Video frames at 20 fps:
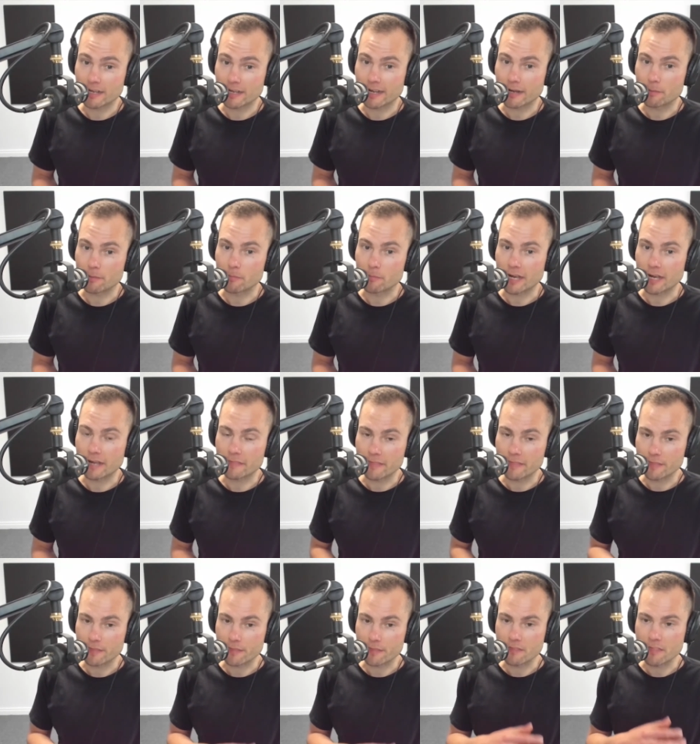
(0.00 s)
um,
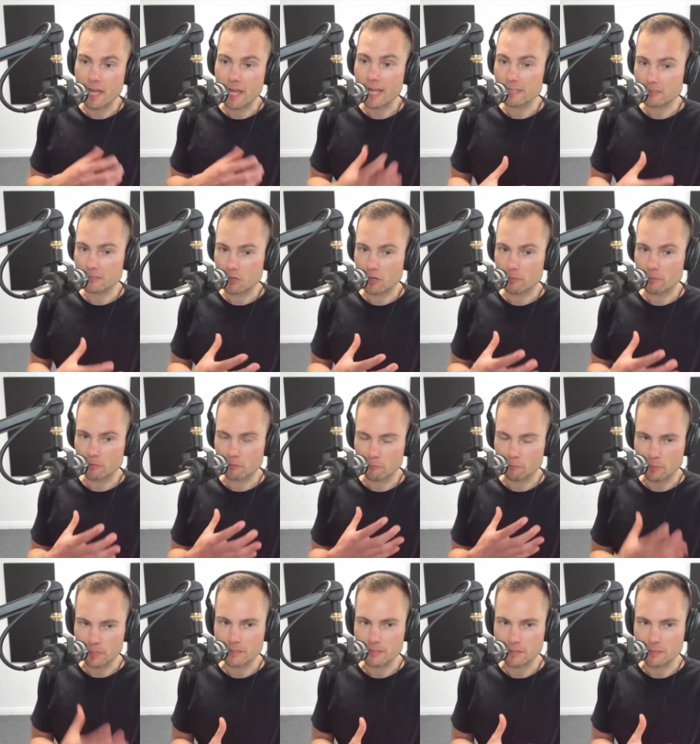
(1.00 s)
and that type of
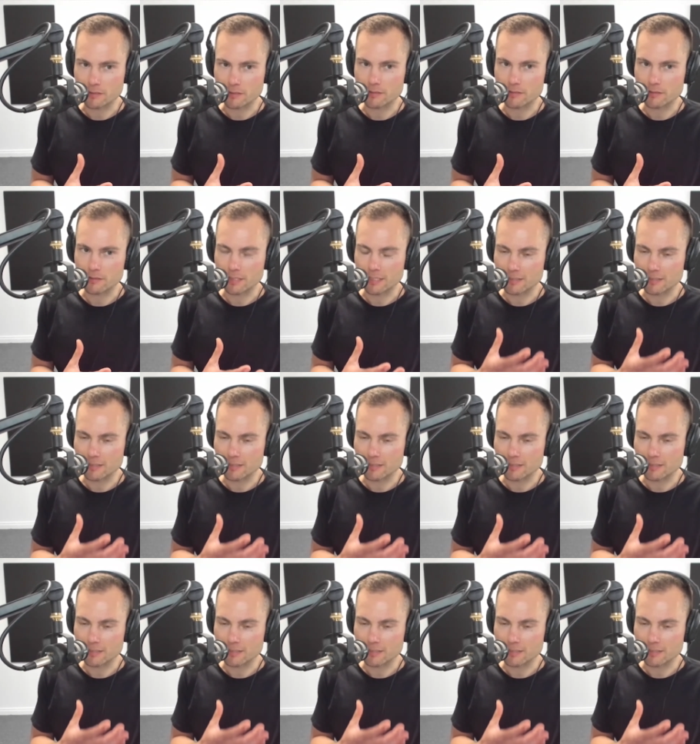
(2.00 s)
business